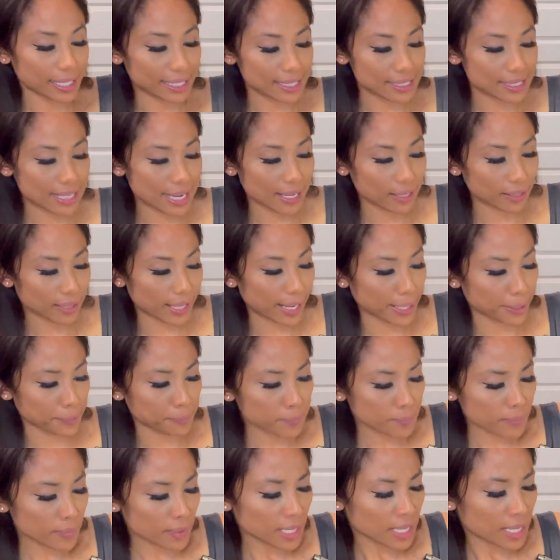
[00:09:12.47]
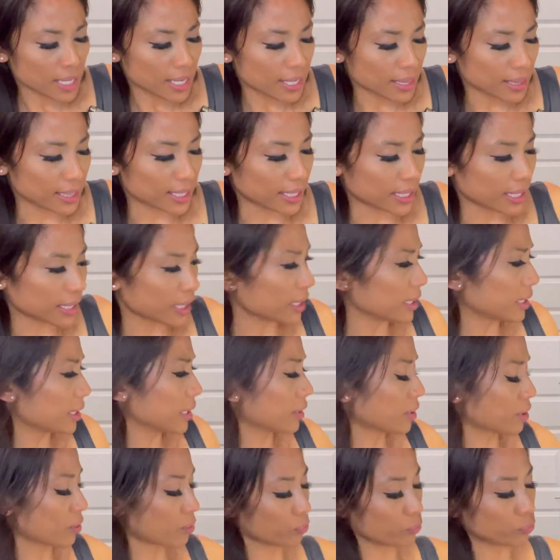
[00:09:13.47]
is that like
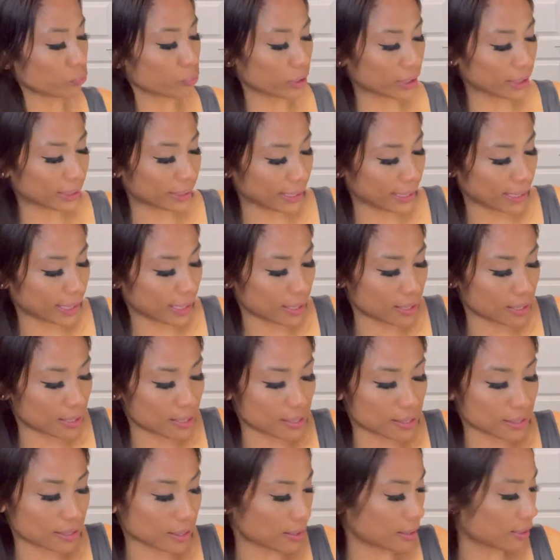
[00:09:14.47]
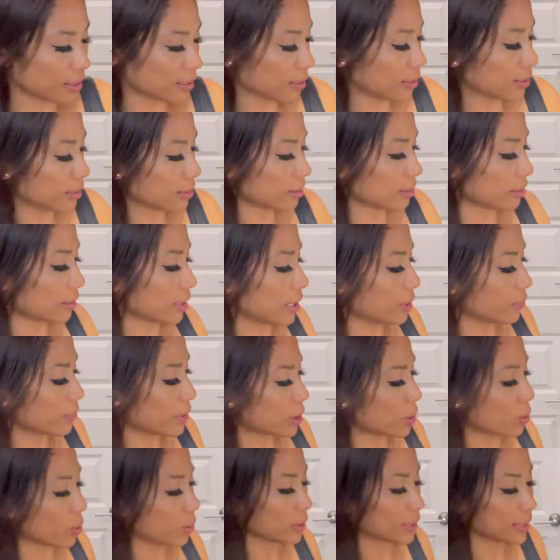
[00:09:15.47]
the really, I don't
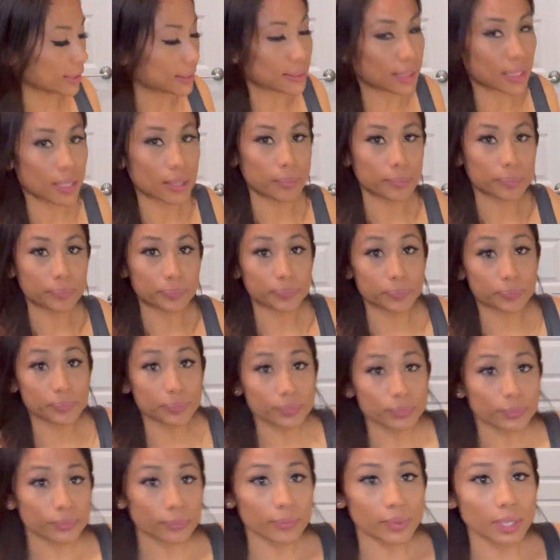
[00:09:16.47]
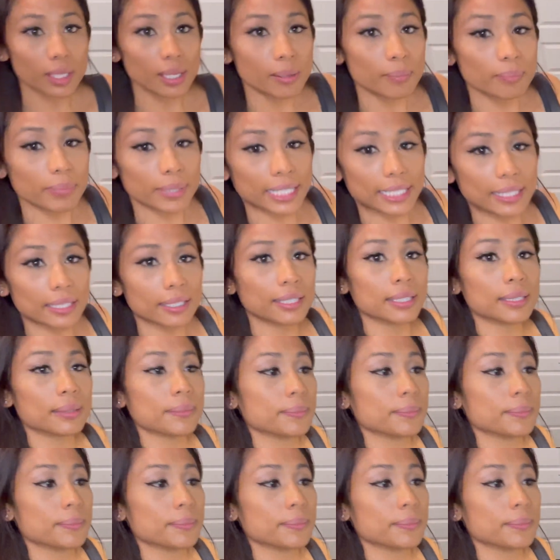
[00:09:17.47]
want to hold this up, but